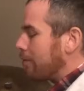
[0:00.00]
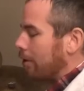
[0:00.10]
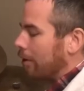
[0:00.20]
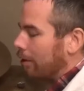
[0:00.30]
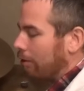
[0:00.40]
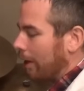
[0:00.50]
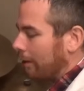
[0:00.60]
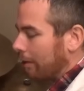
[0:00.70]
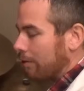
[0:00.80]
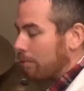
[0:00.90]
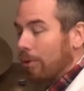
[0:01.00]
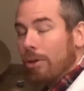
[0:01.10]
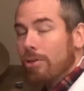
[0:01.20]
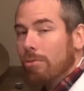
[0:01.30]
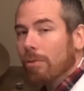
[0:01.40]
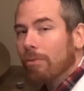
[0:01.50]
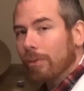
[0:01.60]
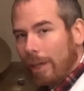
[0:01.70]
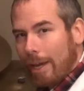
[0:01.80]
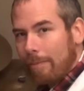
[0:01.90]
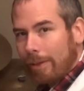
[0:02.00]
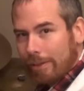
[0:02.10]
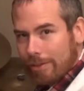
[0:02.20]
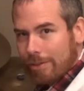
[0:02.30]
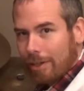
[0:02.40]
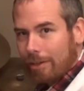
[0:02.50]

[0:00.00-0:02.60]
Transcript: going to go like this. We're going to do a flam on the snare